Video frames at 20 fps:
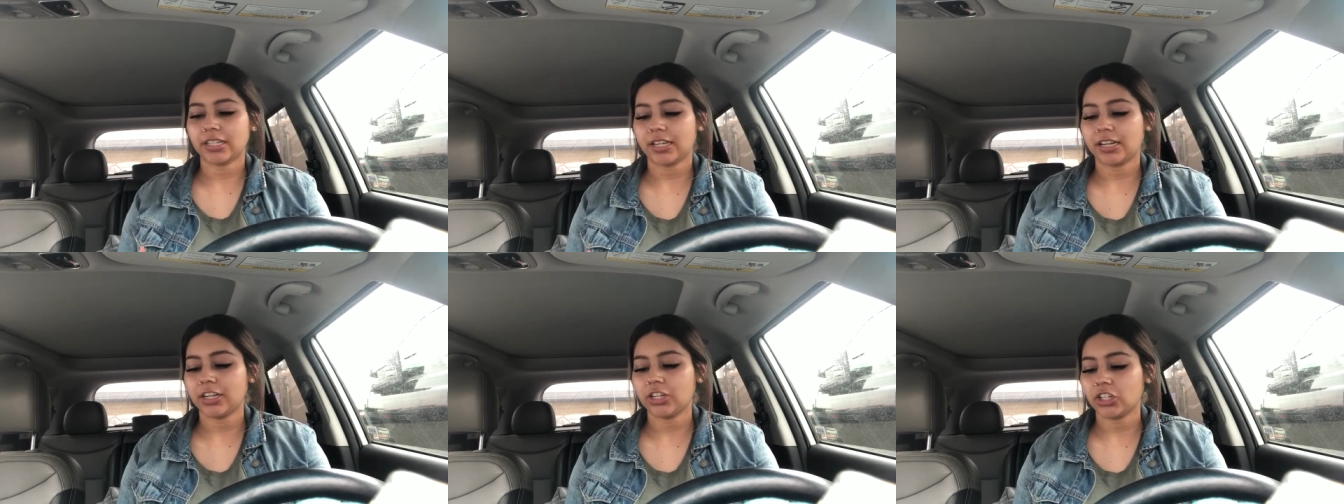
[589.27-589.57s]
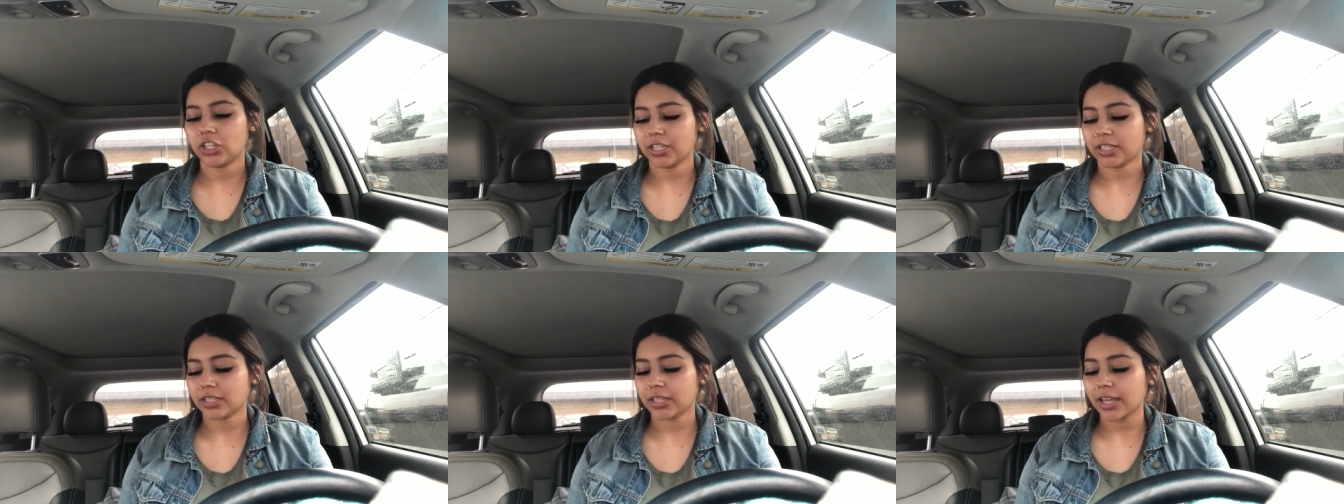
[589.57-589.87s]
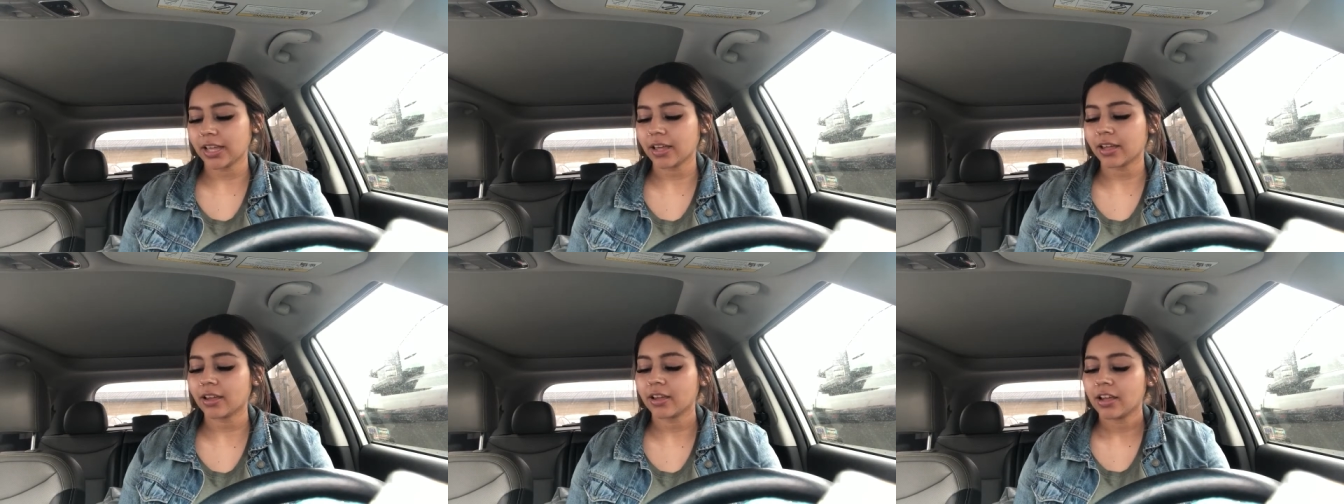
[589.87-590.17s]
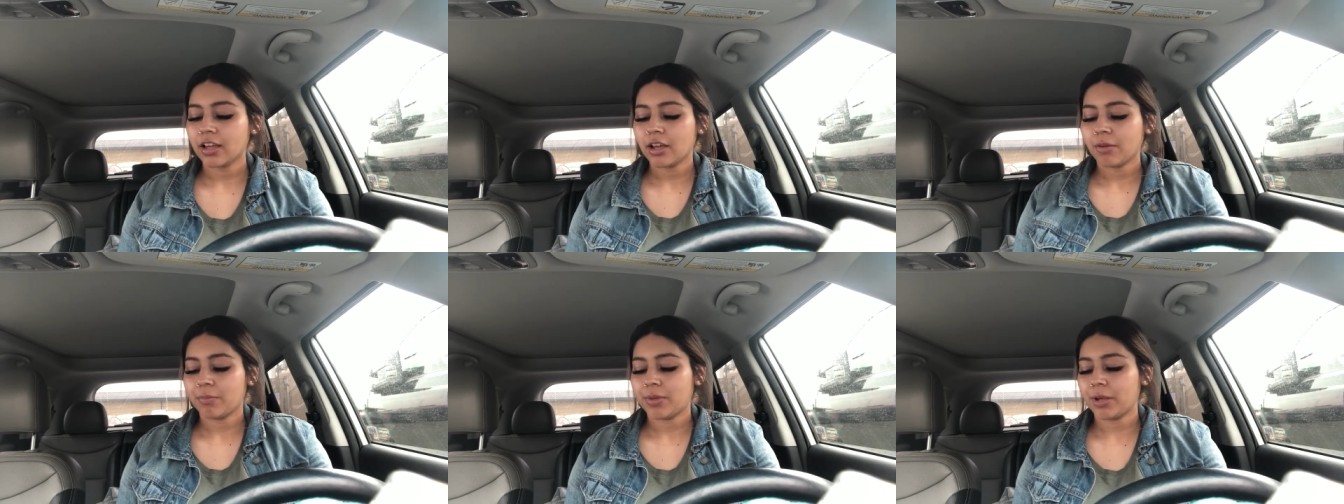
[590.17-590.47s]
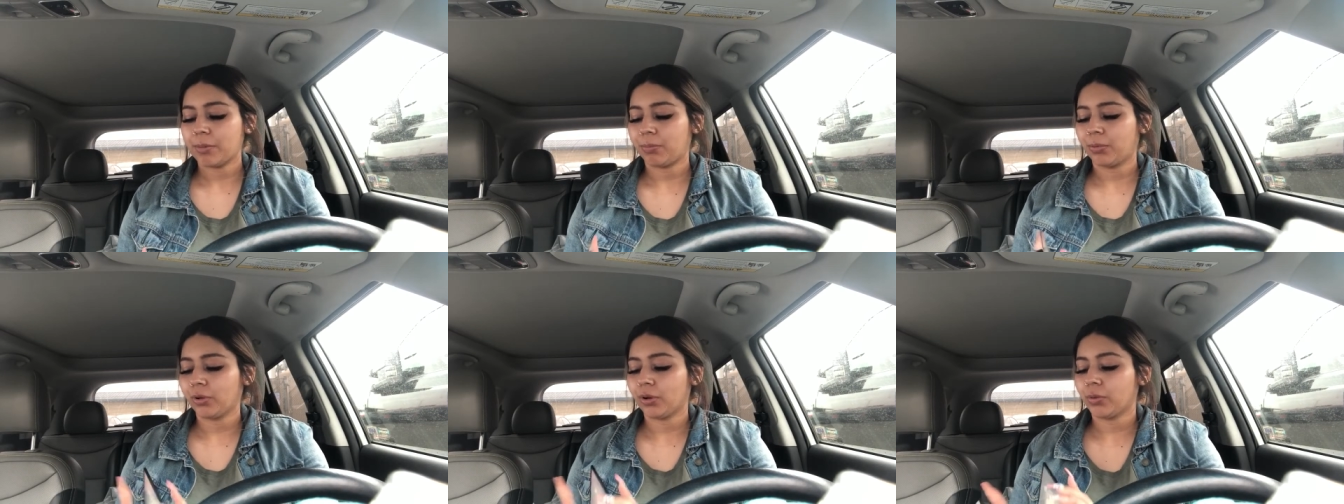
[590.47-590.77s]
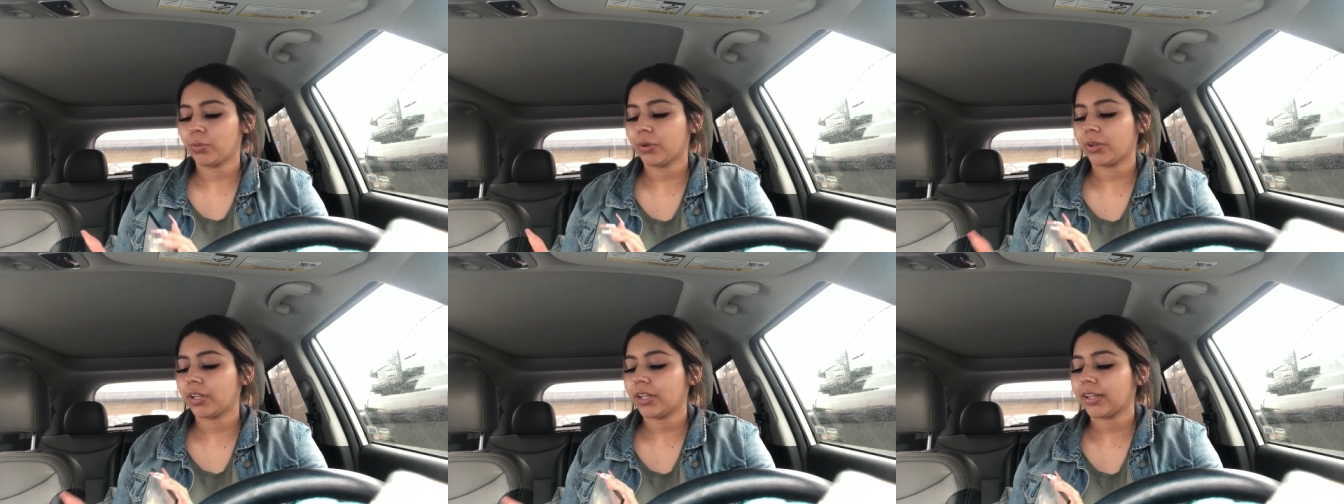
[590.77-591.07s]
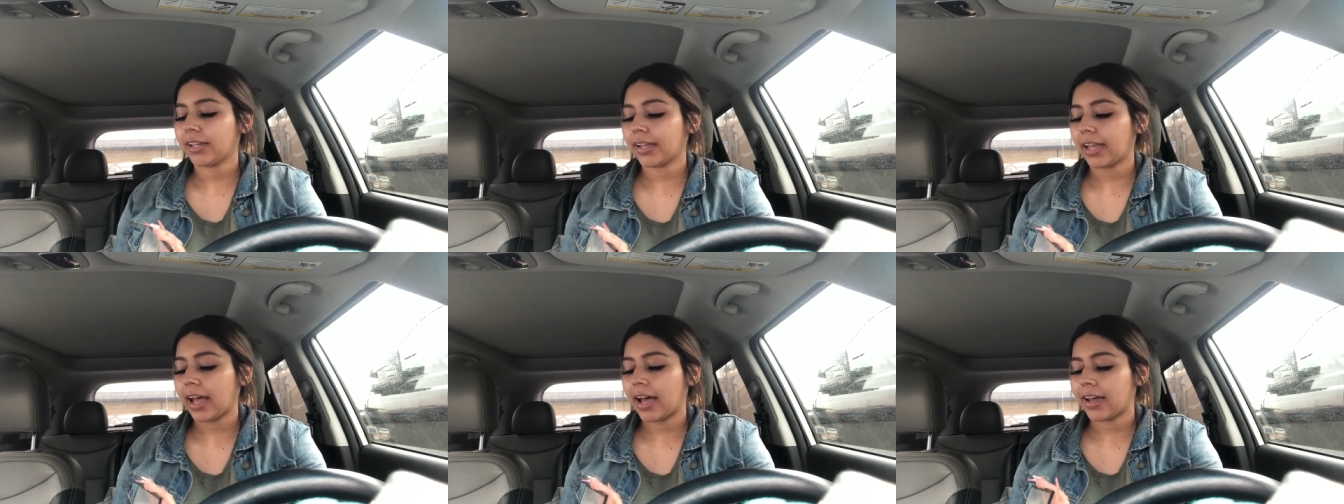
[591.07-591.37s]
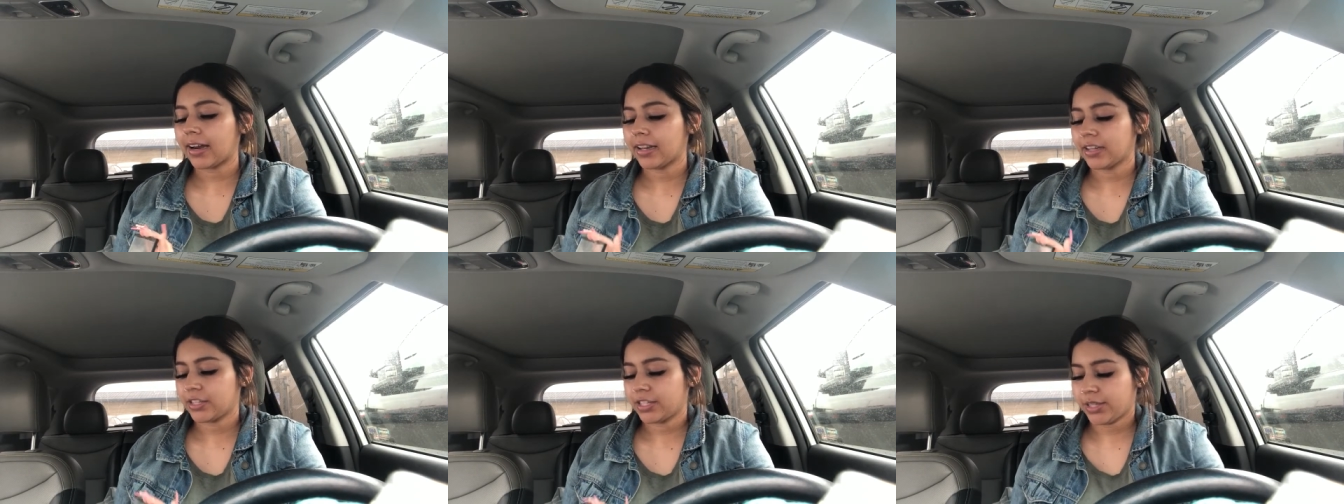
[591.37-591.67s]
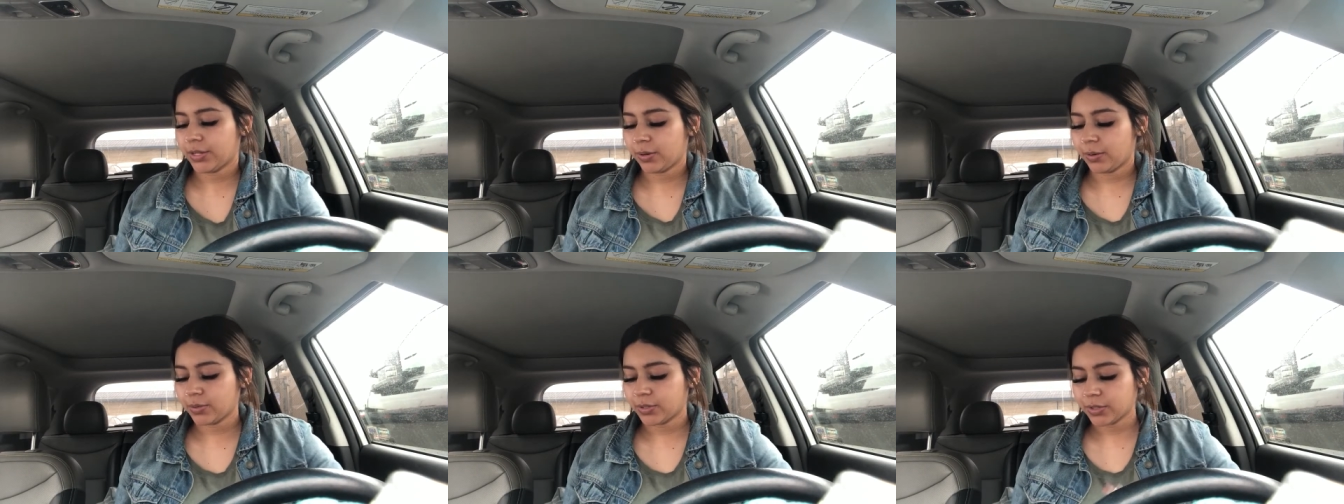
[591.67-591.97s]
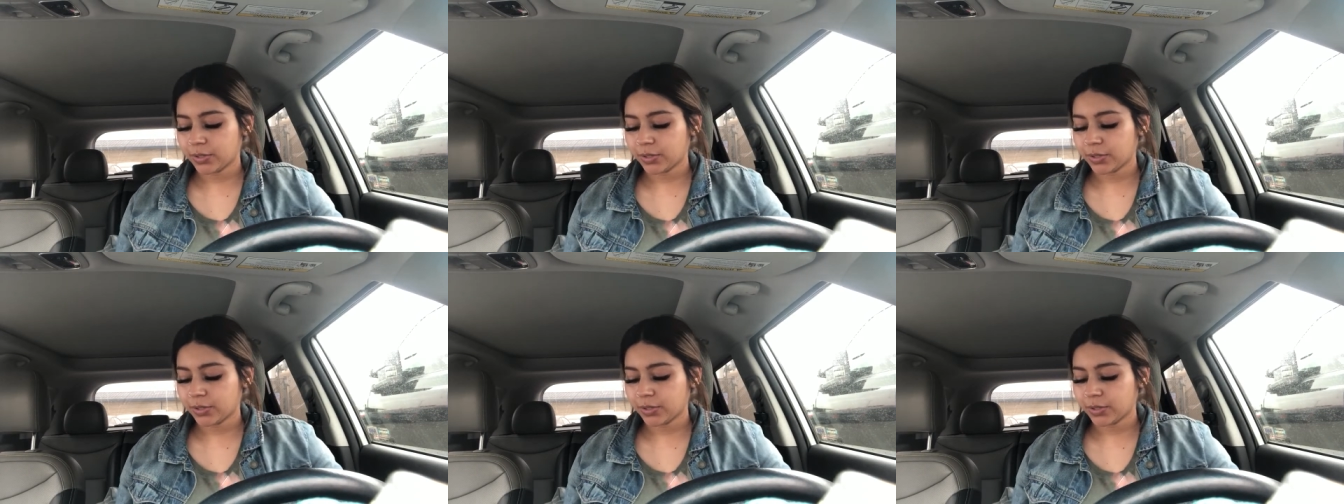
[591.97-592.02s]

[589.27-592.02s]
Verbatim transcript: and it's just like people are really like at his throat.